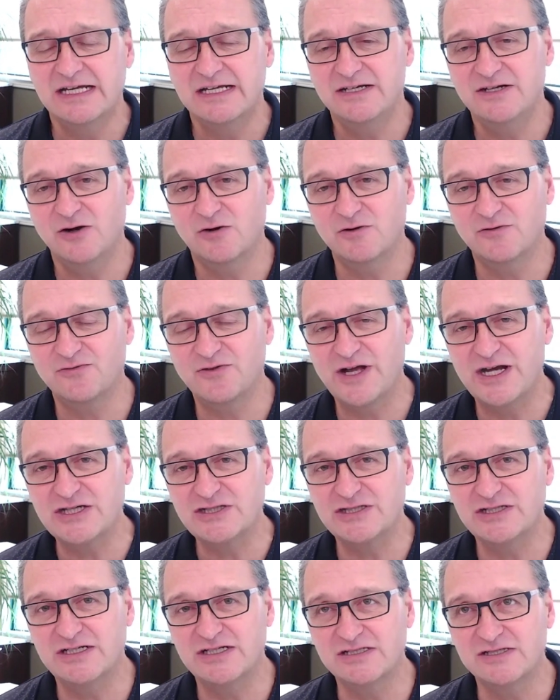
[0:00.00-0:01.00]

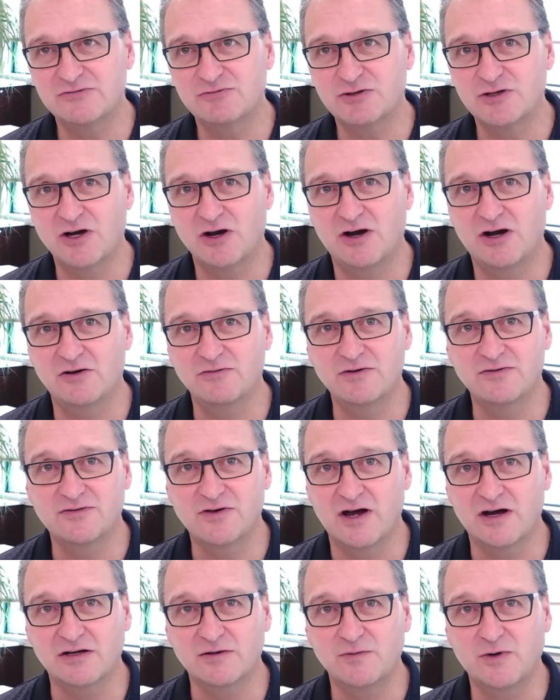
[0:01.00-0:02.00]
Inflation, as you recall, we've
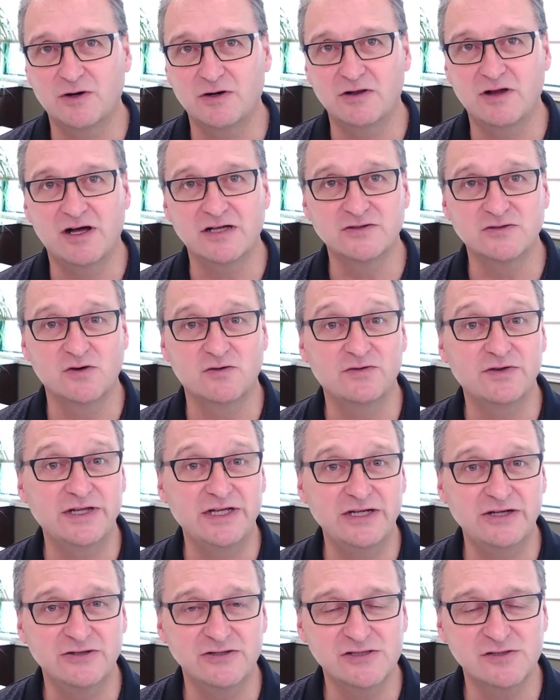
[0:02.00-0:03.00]
talked about it lots over the
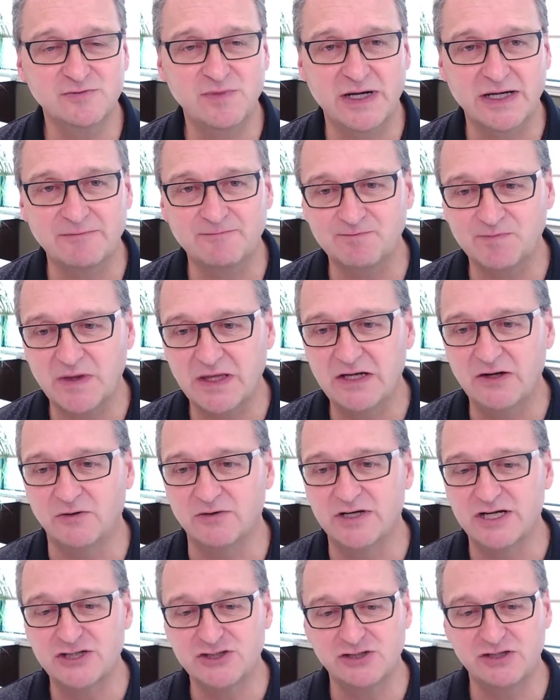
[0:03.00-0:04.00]
years, but
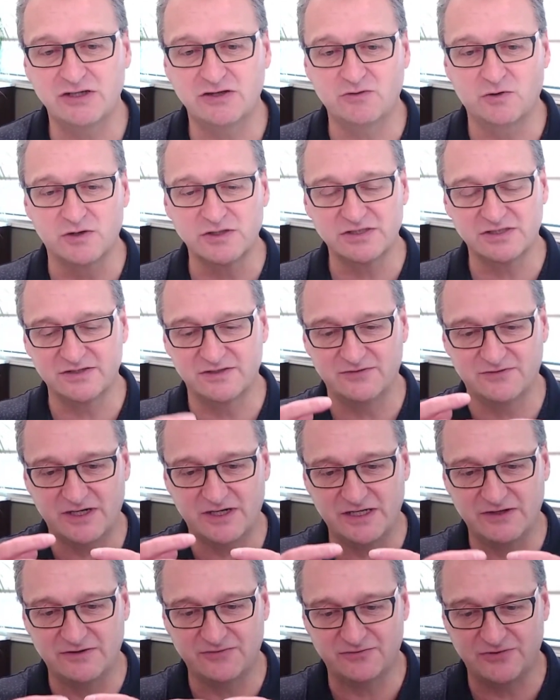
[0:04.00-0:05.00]
initially, of course,
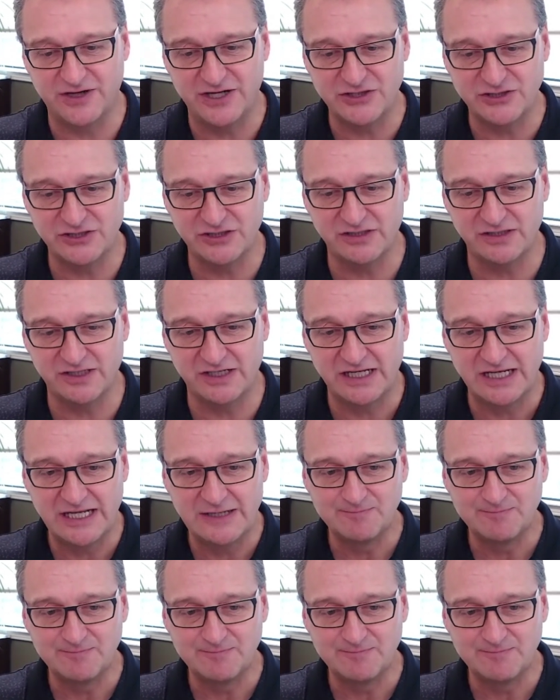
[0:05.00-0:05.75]
inflation